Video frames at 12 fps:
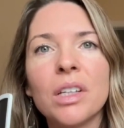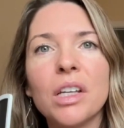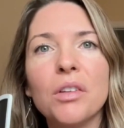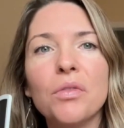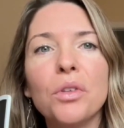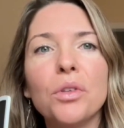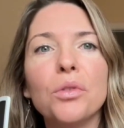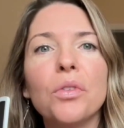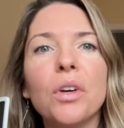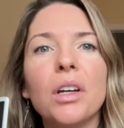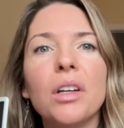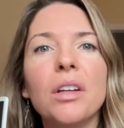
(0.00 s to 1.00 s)
If you've
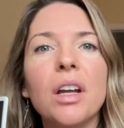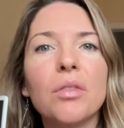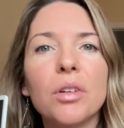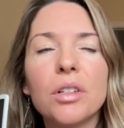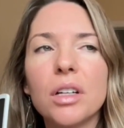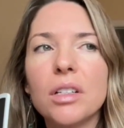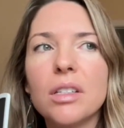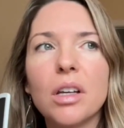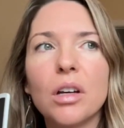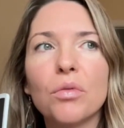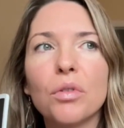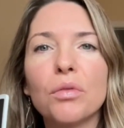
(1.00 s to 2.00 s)
never done
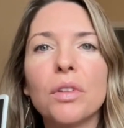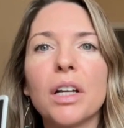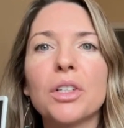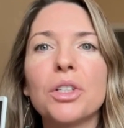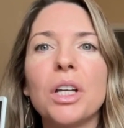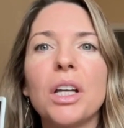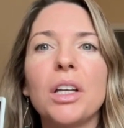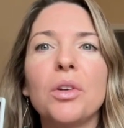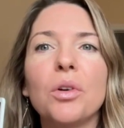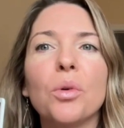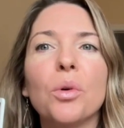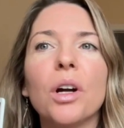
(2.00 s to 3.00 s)
self reflection
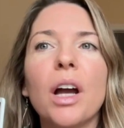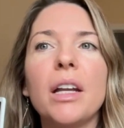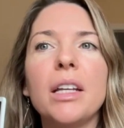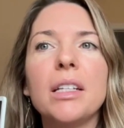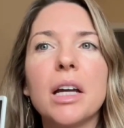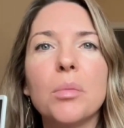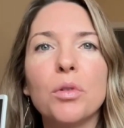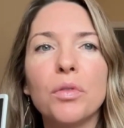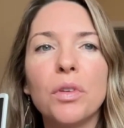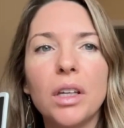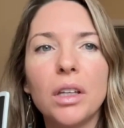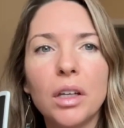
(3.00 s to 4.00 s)
or any type of
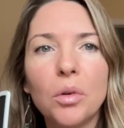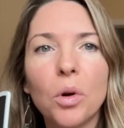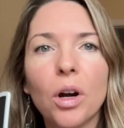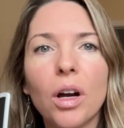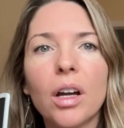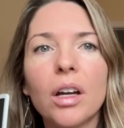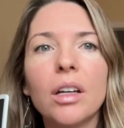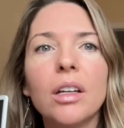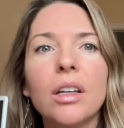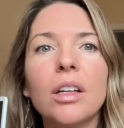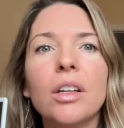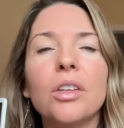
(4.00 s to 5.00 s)
healing work,
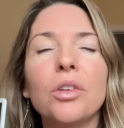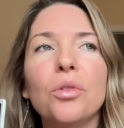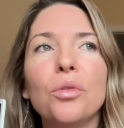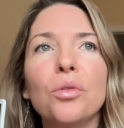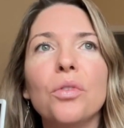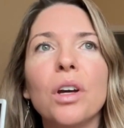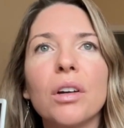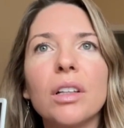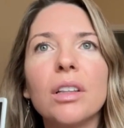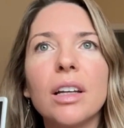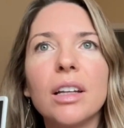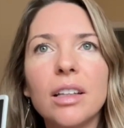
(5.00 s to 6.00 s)
you very
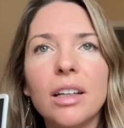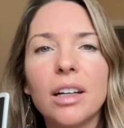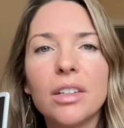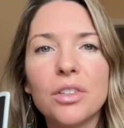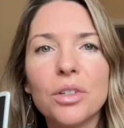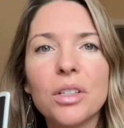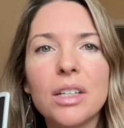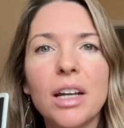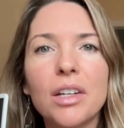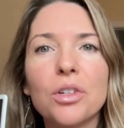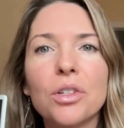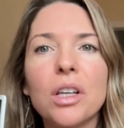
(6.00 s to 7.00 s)
likely
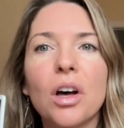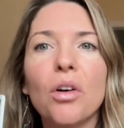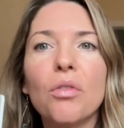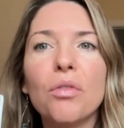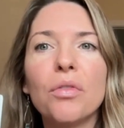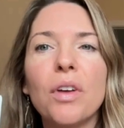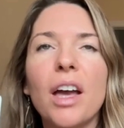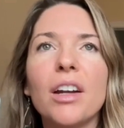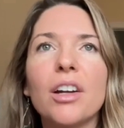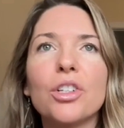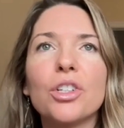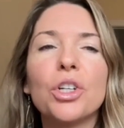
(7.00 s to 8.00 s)
understand yourself and
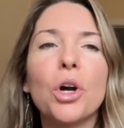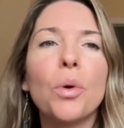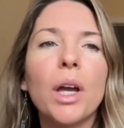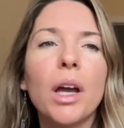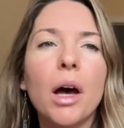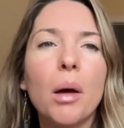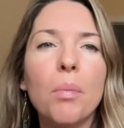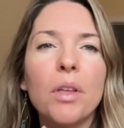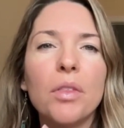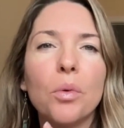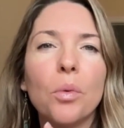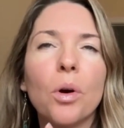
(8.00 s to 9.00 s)
are showing up
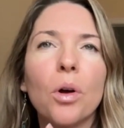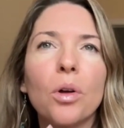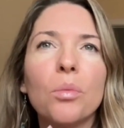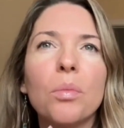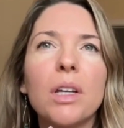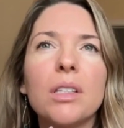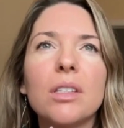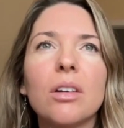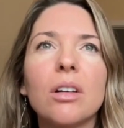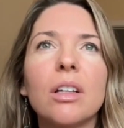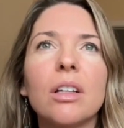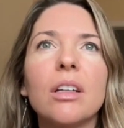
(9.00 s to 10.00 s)
in the world based
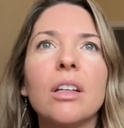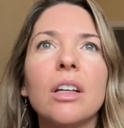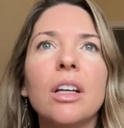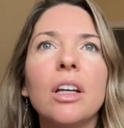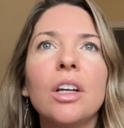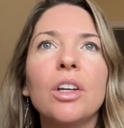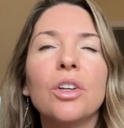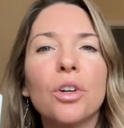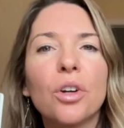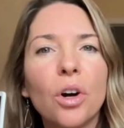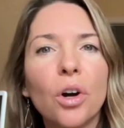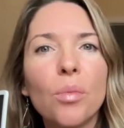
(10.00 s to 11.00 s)
on your
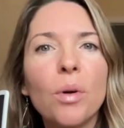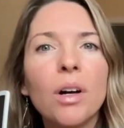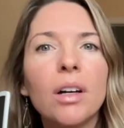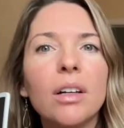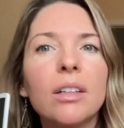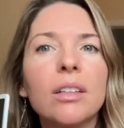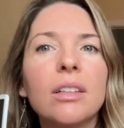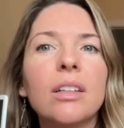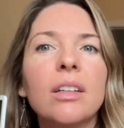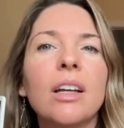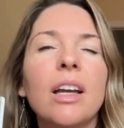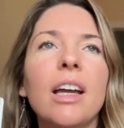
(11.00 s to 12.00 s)
karma
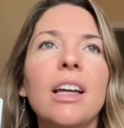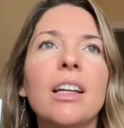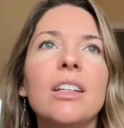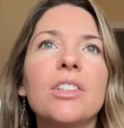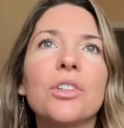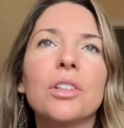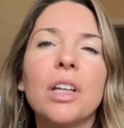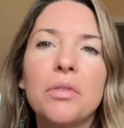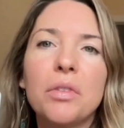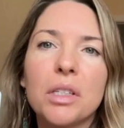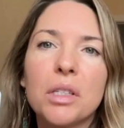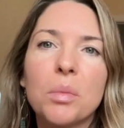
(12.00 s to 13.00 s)
and your
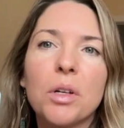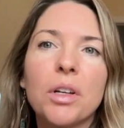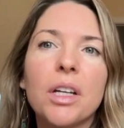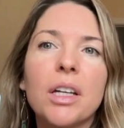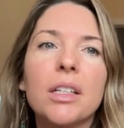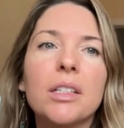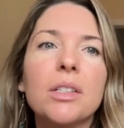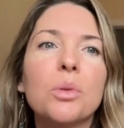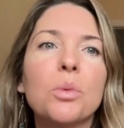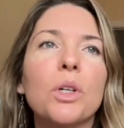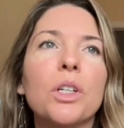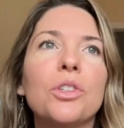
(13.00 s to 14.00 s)
life
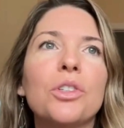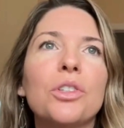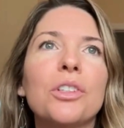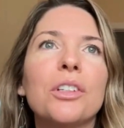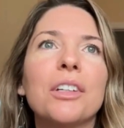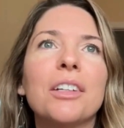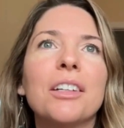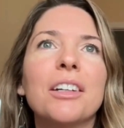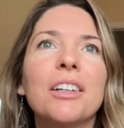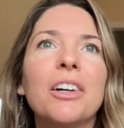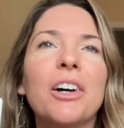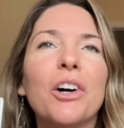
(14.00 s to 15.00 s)
experience, which
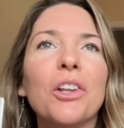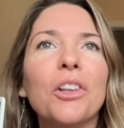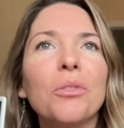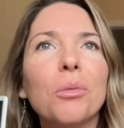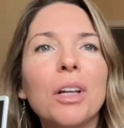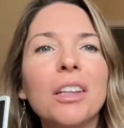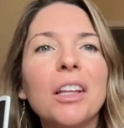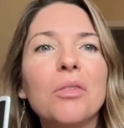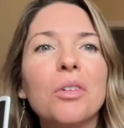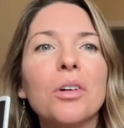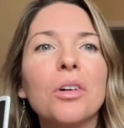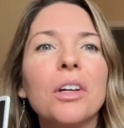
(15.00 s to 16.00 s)
on one
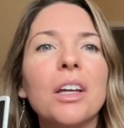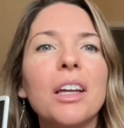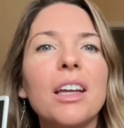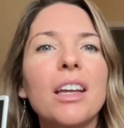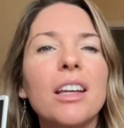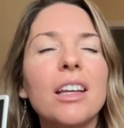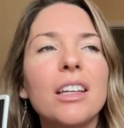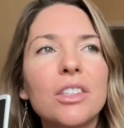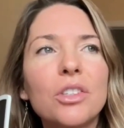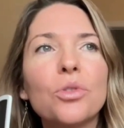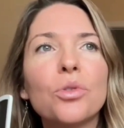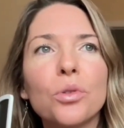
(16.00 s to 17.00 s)
level, it
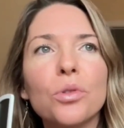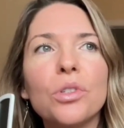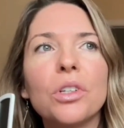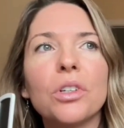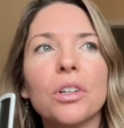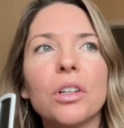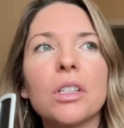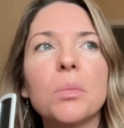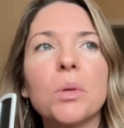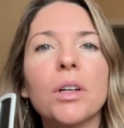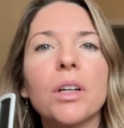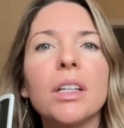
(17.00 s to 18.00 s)
is true to your
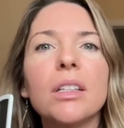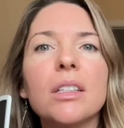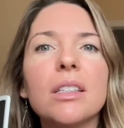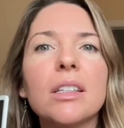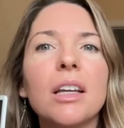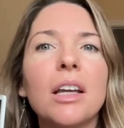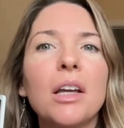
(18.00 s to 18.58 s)
experience,